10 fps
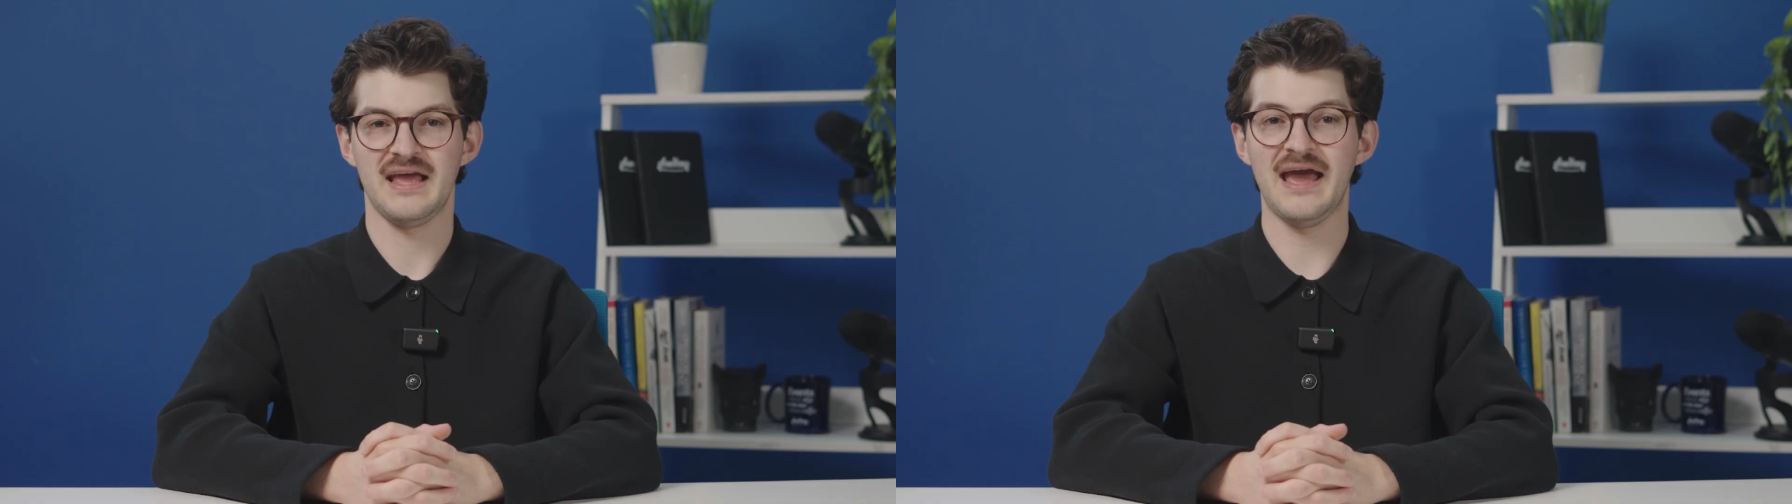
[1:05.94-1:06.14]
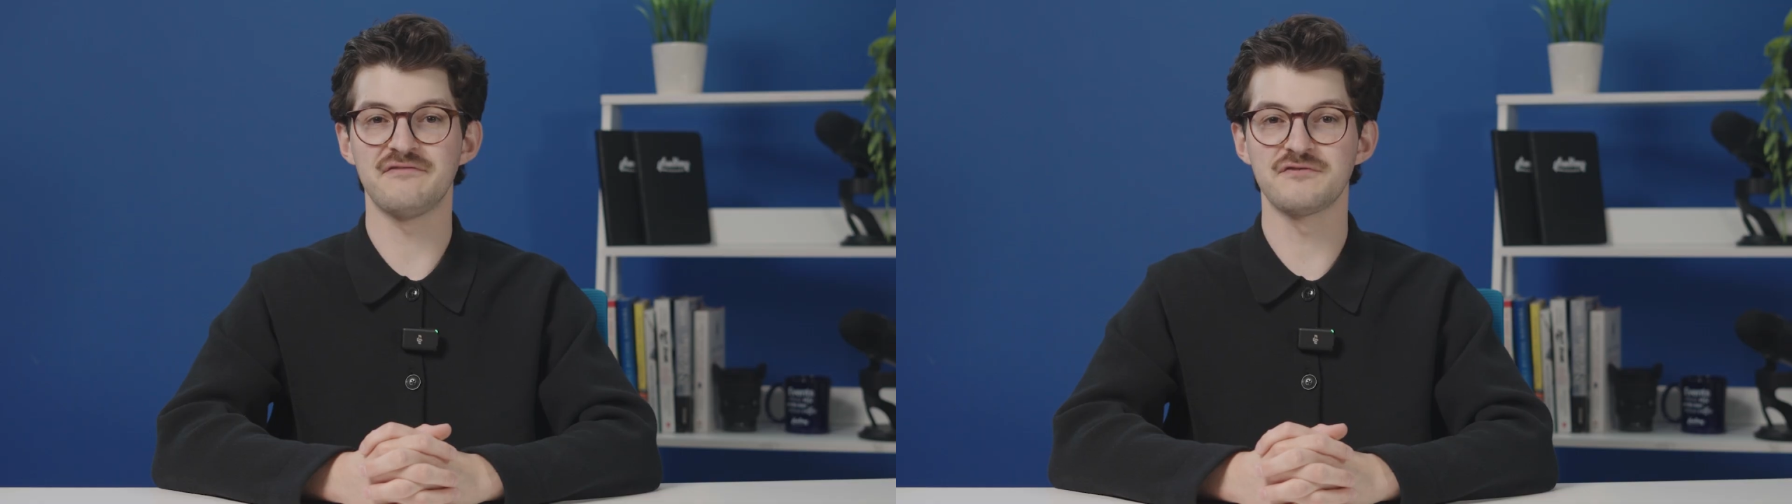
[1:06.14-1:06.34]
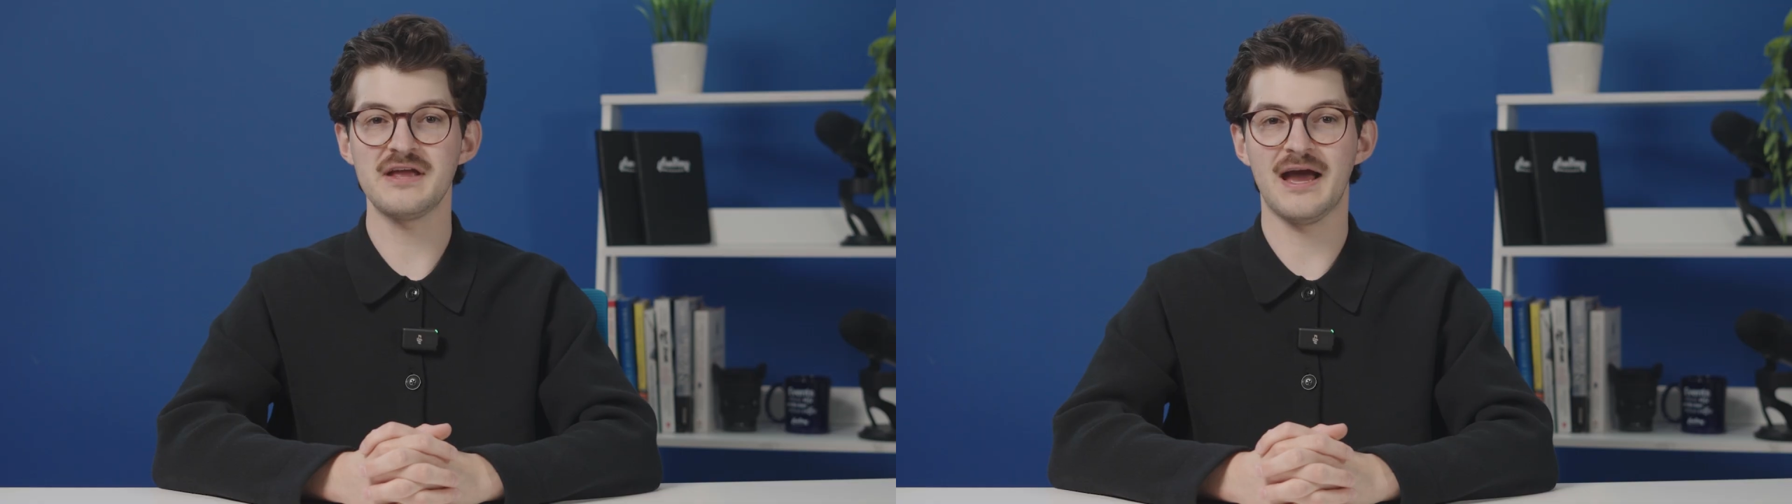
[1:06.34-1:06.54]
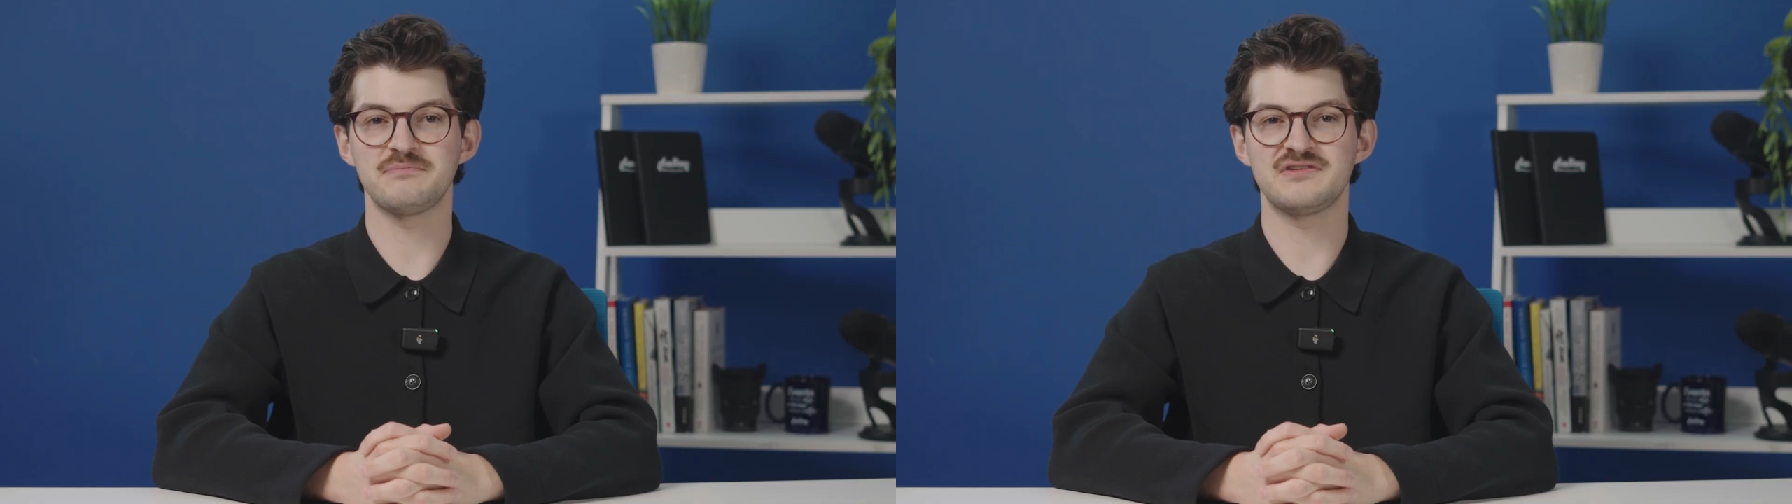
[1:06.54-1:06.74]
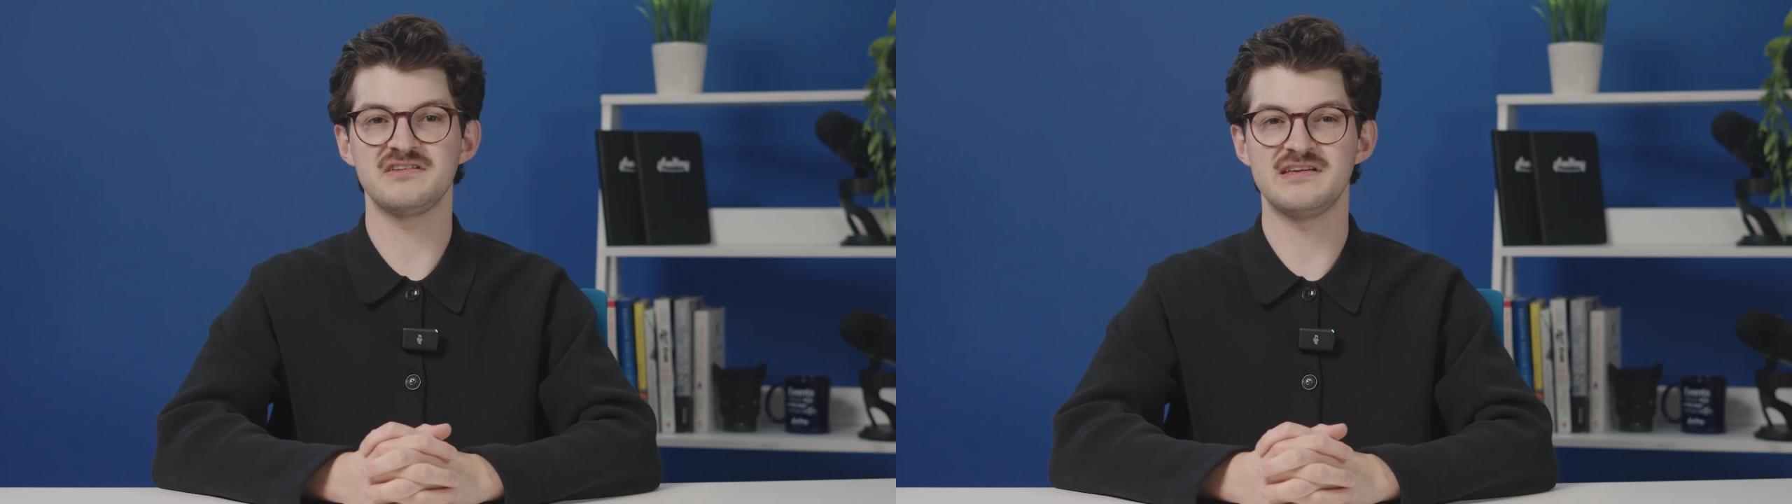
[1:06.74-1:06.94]
Every
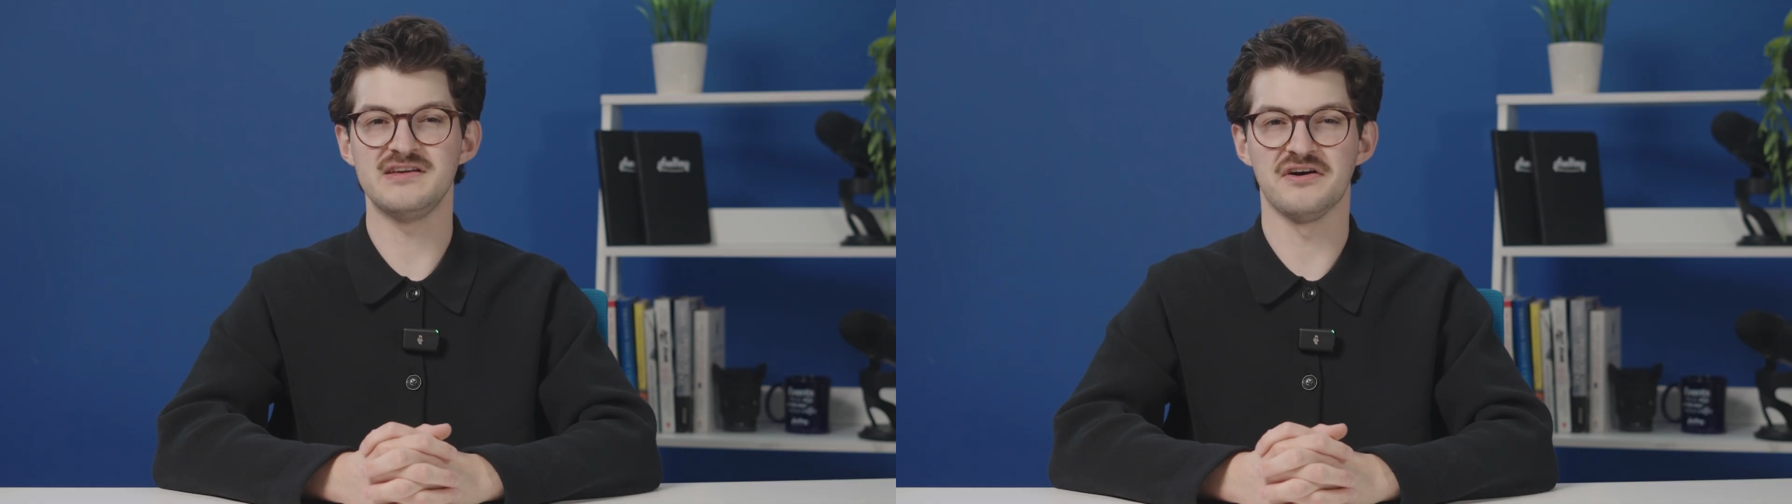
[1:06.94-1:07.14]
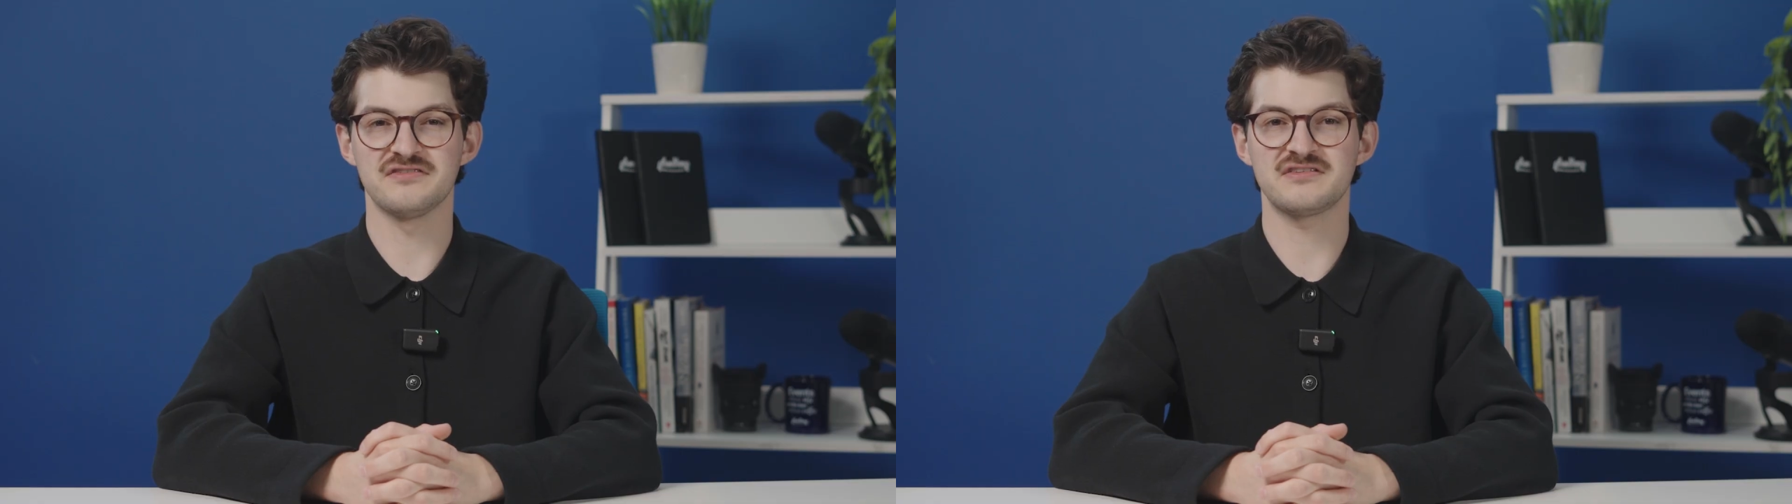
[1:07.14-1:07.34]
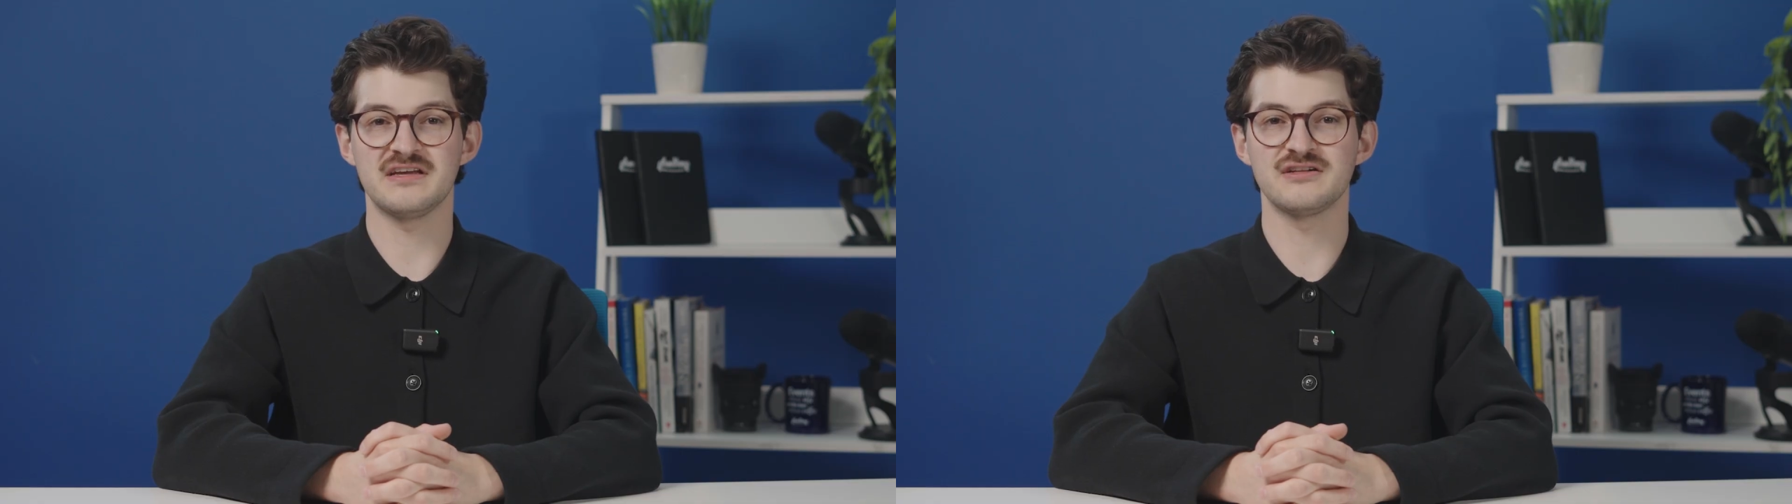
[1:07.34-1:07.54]
Epson kiosk